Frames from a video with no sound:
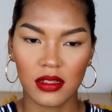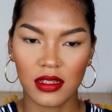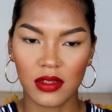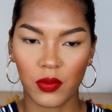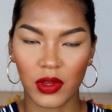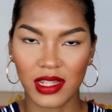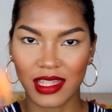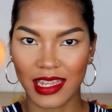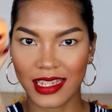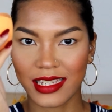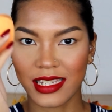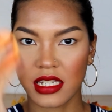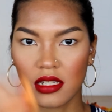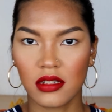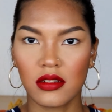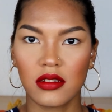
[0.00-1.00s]
with
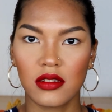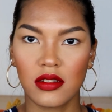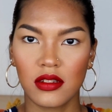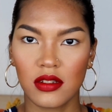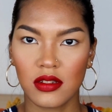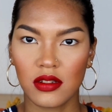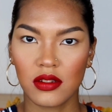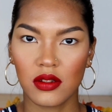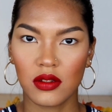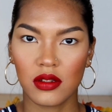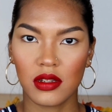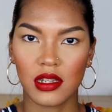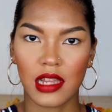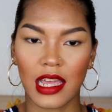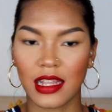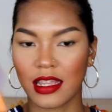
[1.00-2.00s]
this,
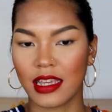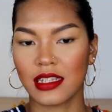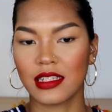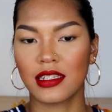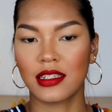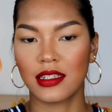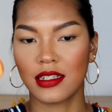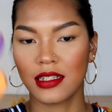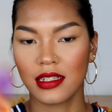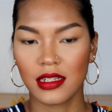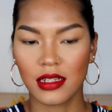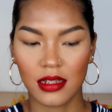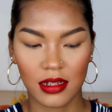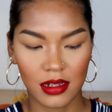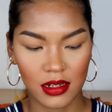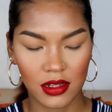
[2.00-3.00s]
and this.
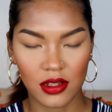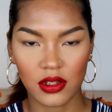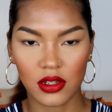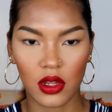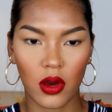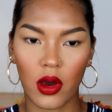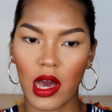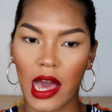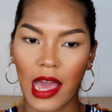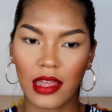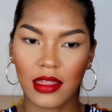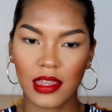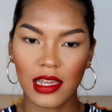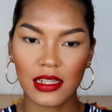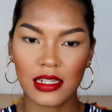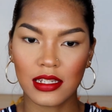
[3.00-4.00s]
So I
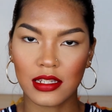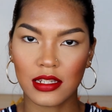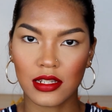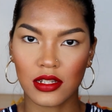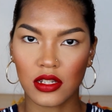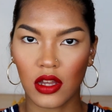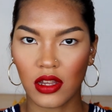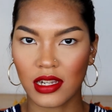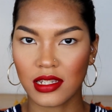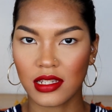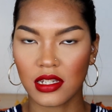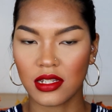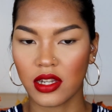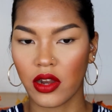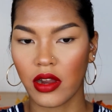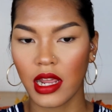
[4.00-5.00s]
think this is not
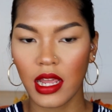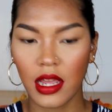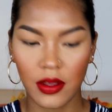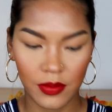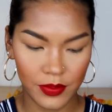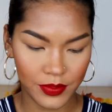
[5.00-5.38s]
necessary.